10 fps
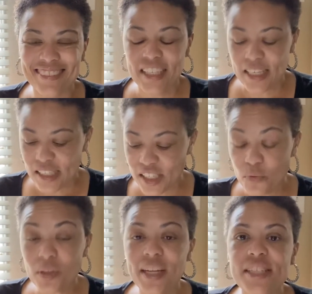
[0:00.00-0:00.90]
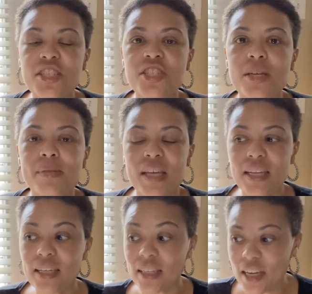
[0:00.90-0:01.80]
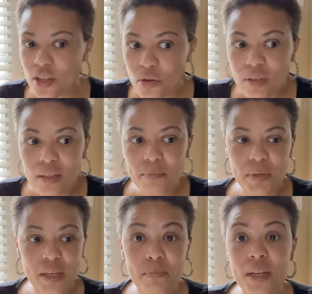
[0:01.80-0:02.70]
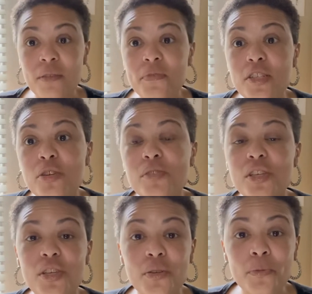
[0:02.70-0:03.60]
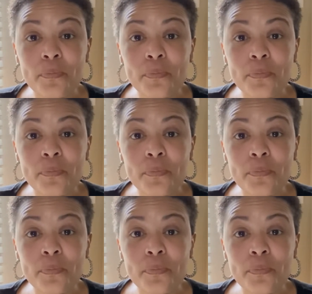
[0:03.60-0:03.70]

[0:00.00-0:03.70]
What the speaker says: See, relationships can either be beneficial to you,